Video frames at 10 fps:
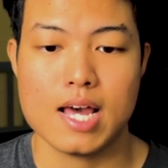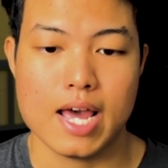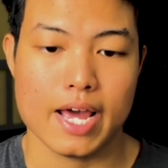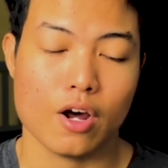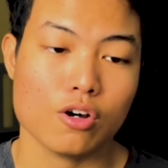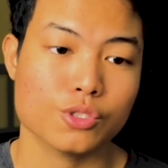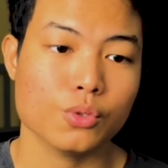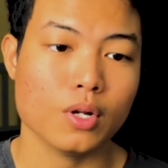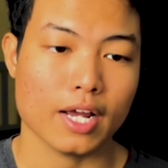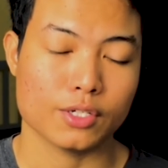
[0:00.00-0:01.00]
And
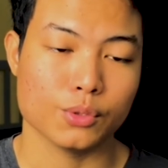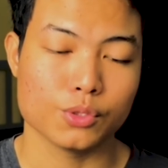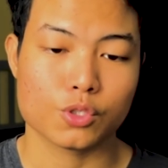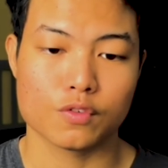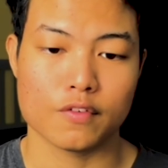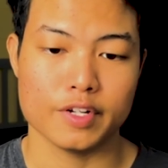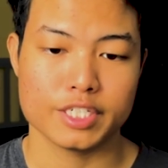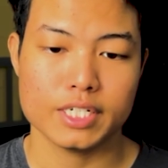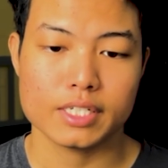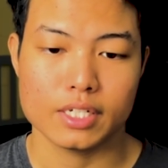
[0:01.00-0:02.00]
also like to use computer
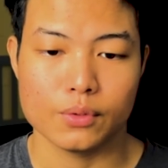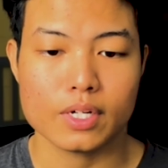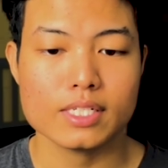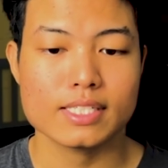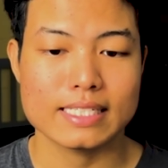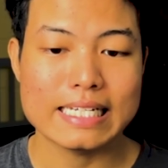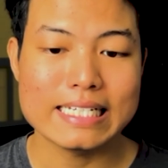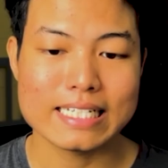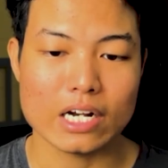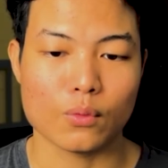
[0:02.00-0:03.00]
vision, you can
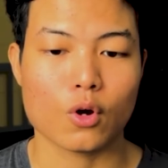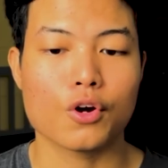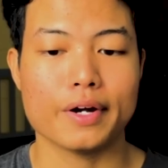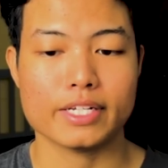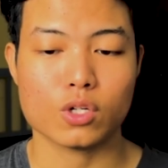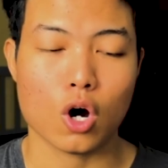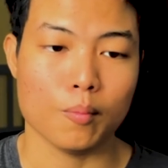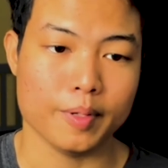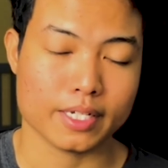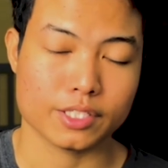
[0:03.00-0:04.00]
seize and recognize
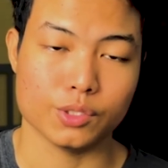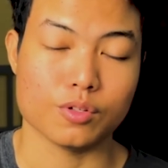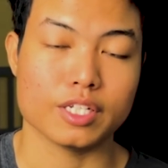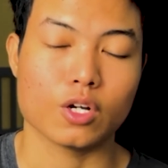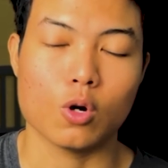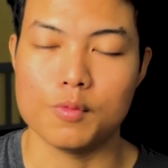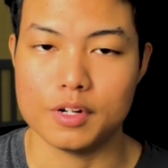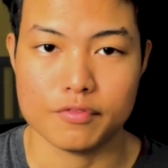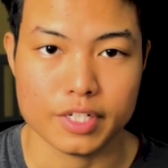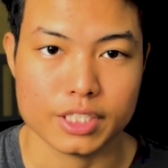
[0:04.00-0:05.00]
objects using
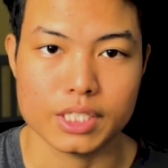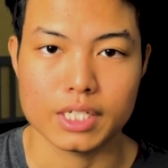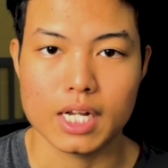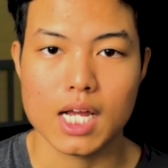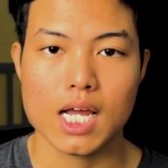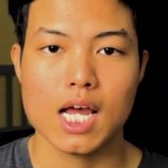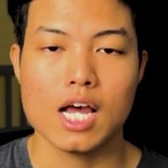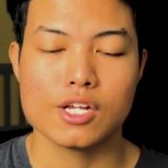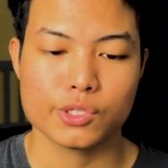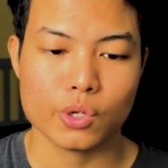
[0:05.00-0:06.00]
computer vision.
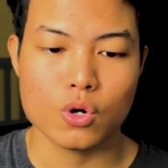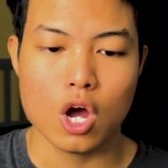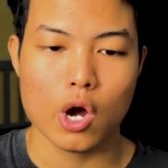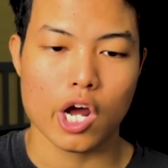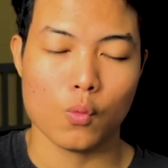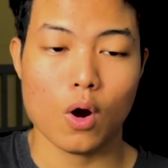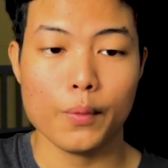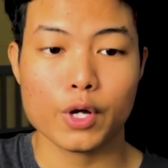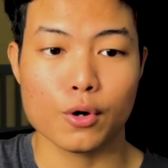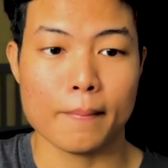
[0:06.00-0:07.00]
So when
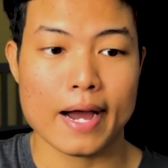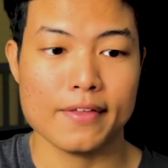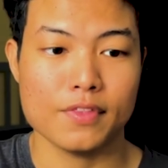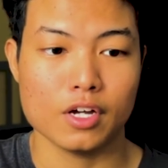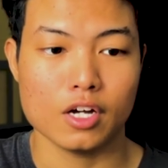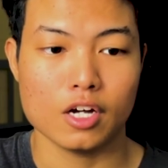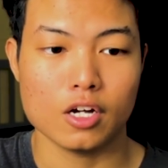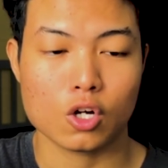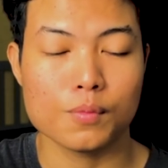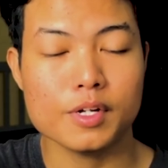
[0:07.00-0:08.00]
we combine
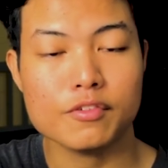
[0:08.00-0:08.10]
the computer